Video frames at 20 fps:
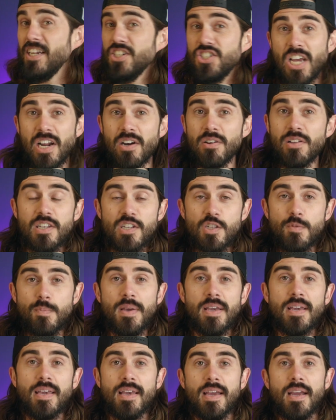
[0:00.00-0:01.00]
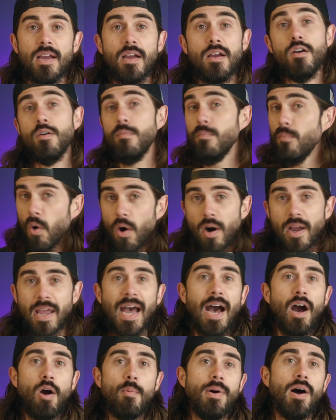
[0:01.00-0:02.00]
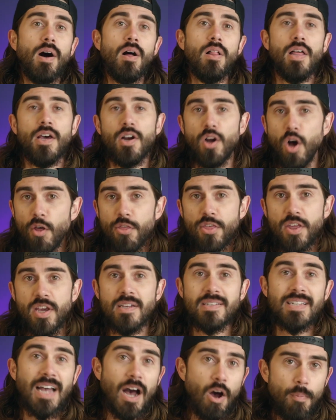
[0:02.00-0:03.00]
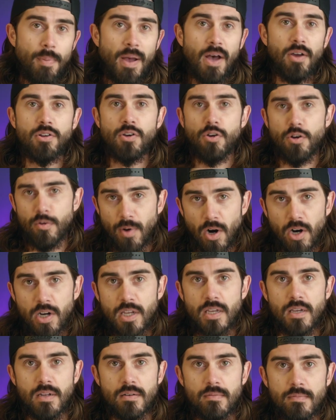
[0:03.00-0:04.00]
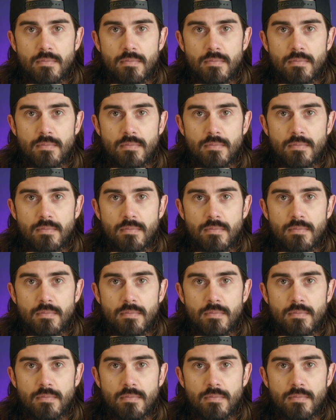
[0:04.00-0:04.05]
and generally speaking, more cowbell well on all things outbound go to market.